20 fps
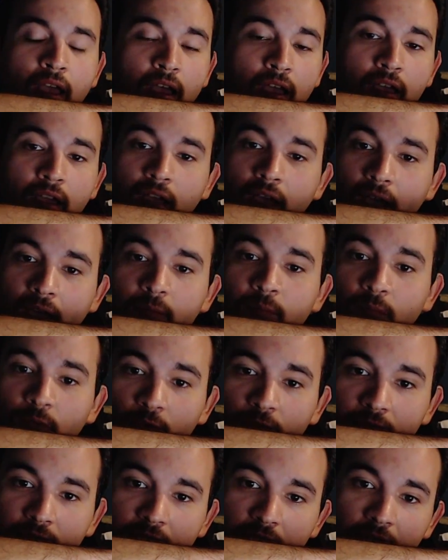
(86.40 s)
and
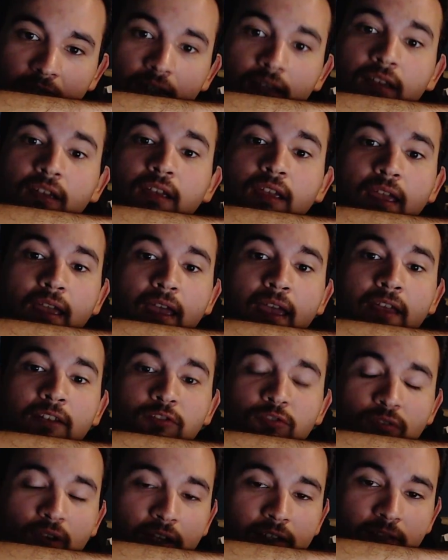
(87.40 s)
moved it and
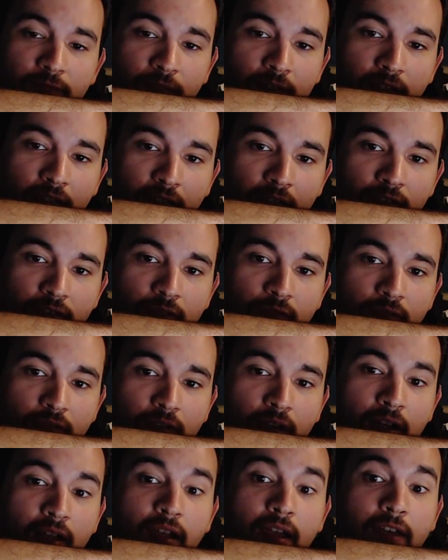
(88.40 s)
tried to fit it into
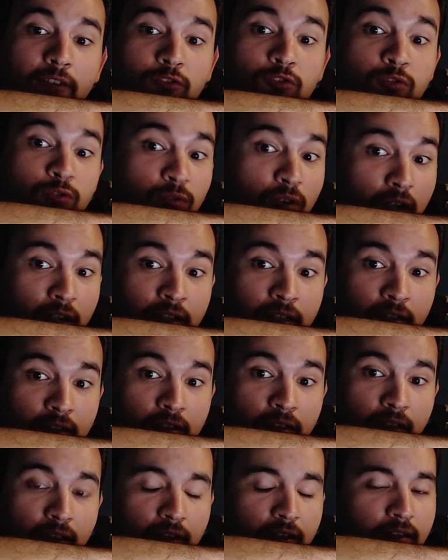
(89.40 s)
a truck.
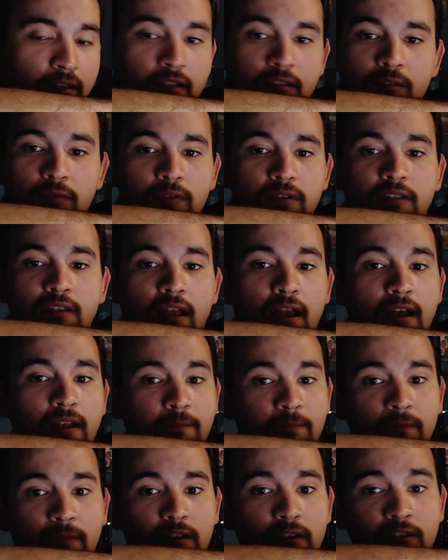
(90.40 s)
And this is
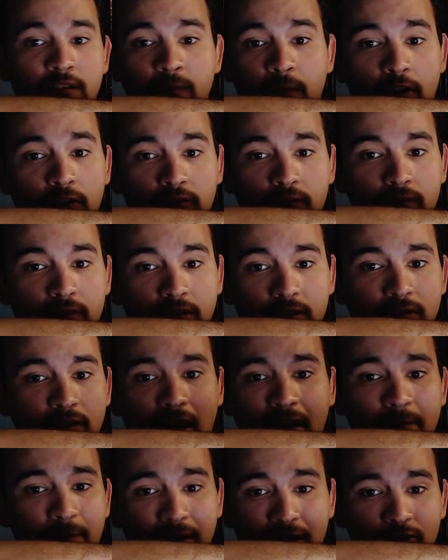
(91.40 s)
not
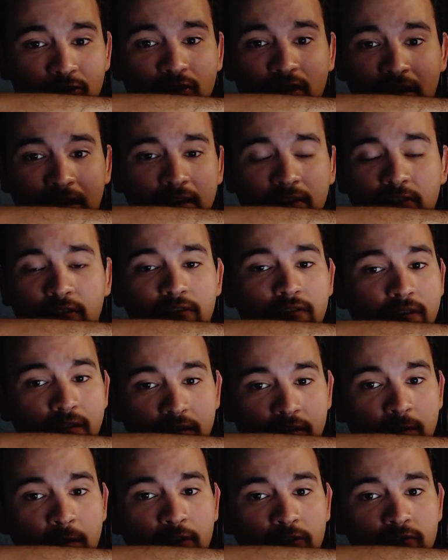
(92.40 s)
a big truck either, this is a
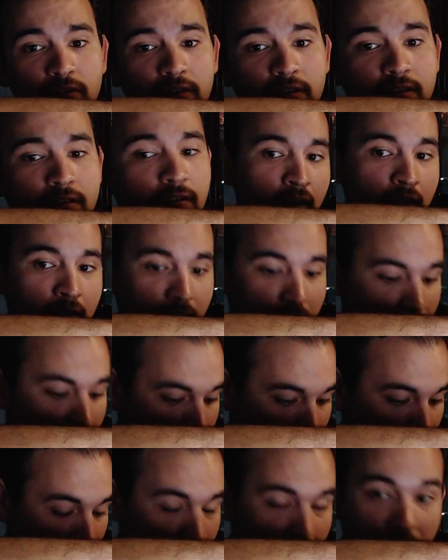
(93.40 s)
small truck, so
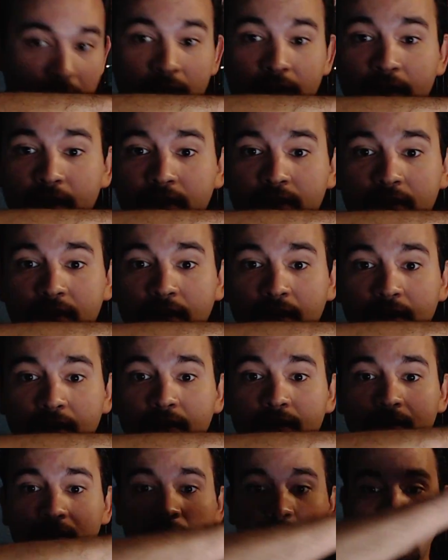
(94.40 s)
yeah, this
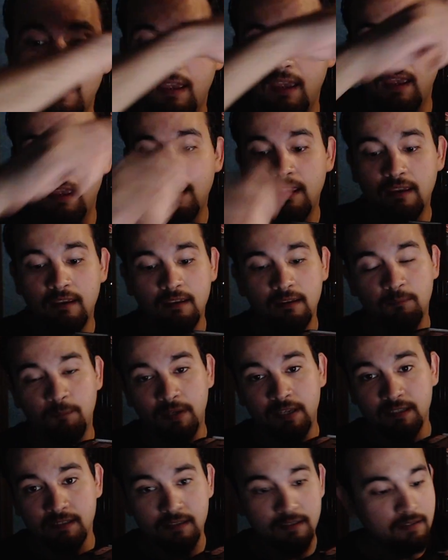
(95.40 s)
is a
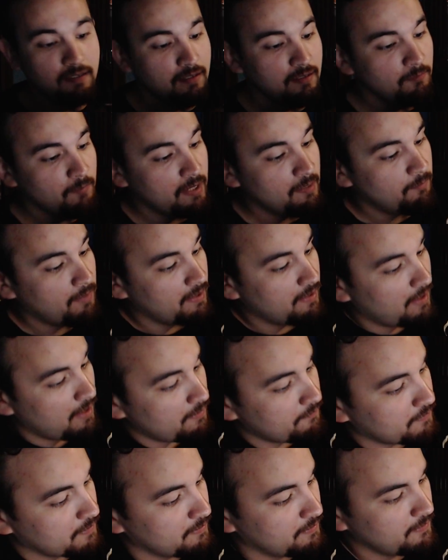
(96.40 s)
PC made by
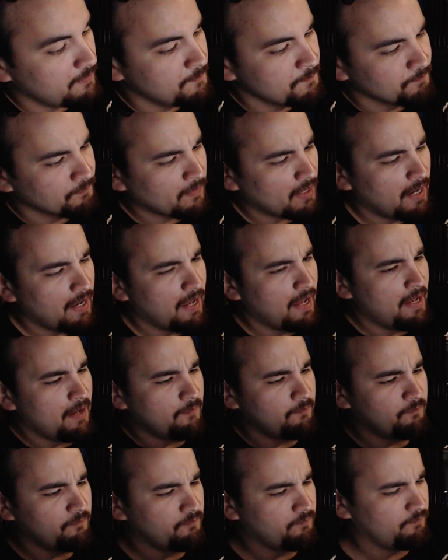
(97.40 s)
EpicGamingGuru,
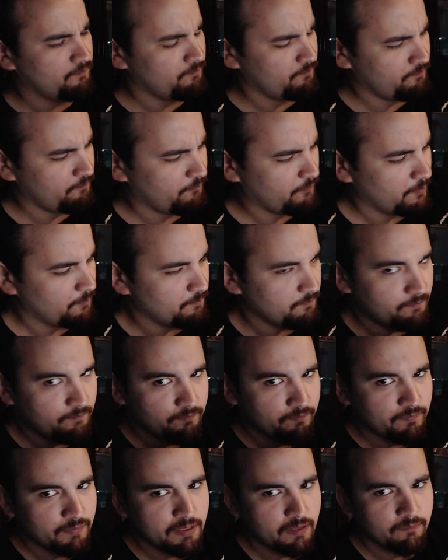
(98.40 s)
and for
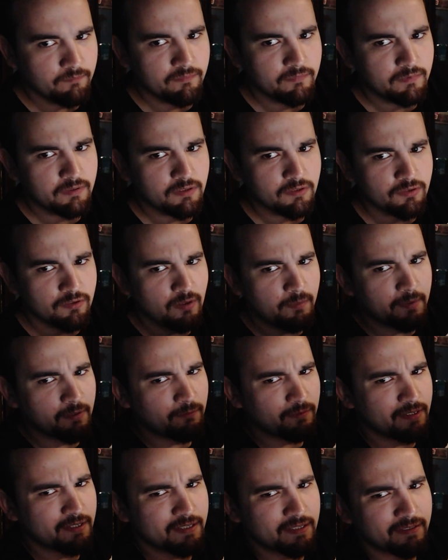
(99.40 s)
some disturbing
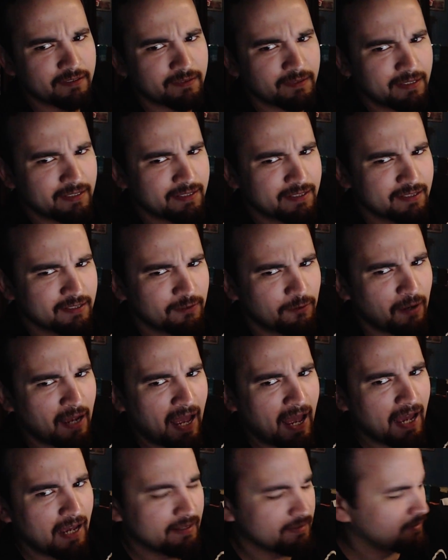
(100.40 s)
reason, it still
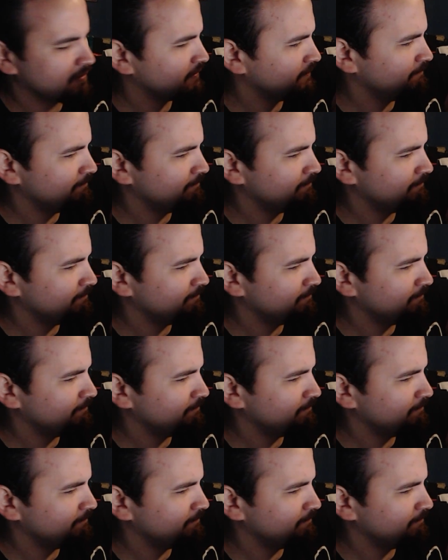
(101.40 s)
has